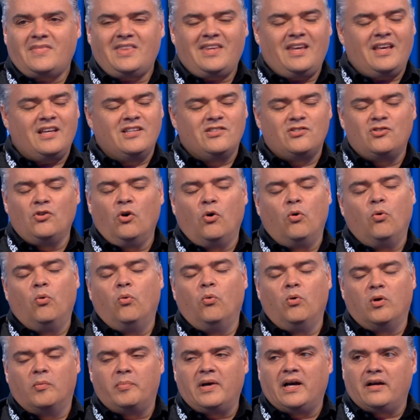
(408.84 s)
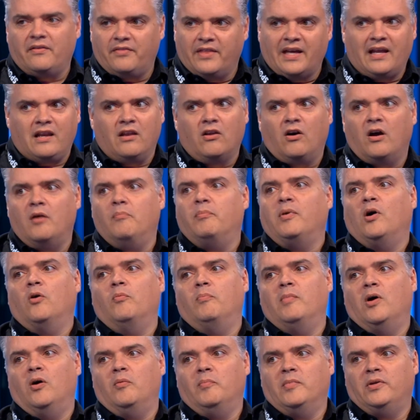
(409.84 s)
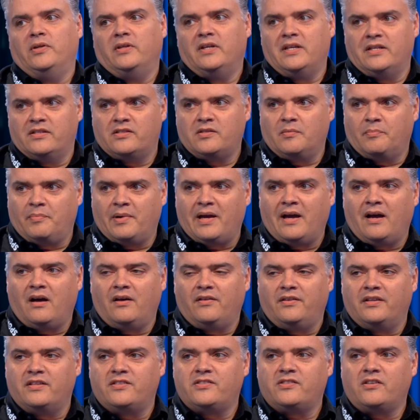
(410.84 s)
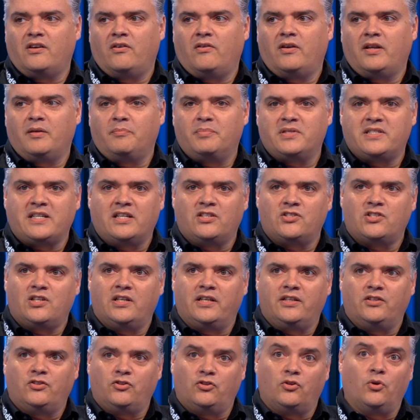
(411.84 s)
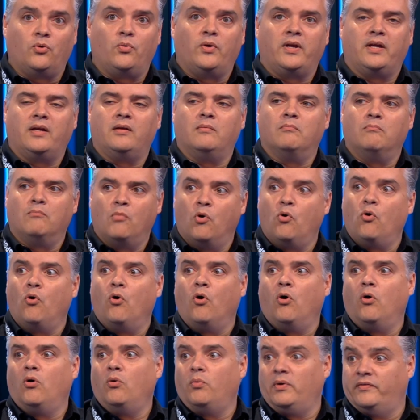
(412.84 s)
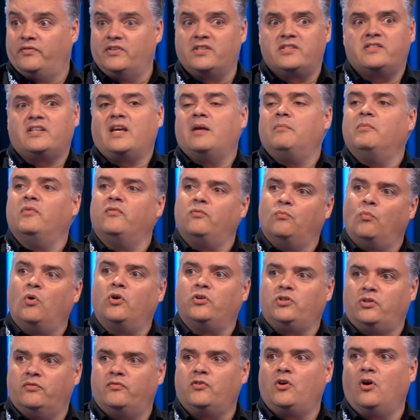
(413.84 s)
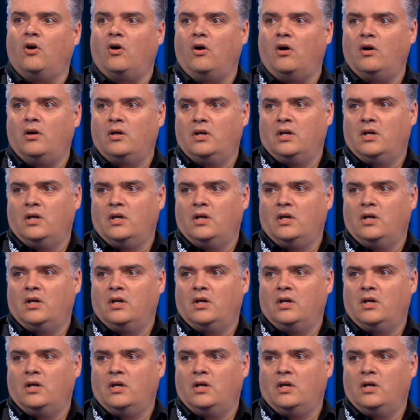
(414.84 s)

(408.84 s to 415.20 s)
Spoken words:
it's not all about that light bulb moment. It's about necessarily potentially doing more with the same of what you've got.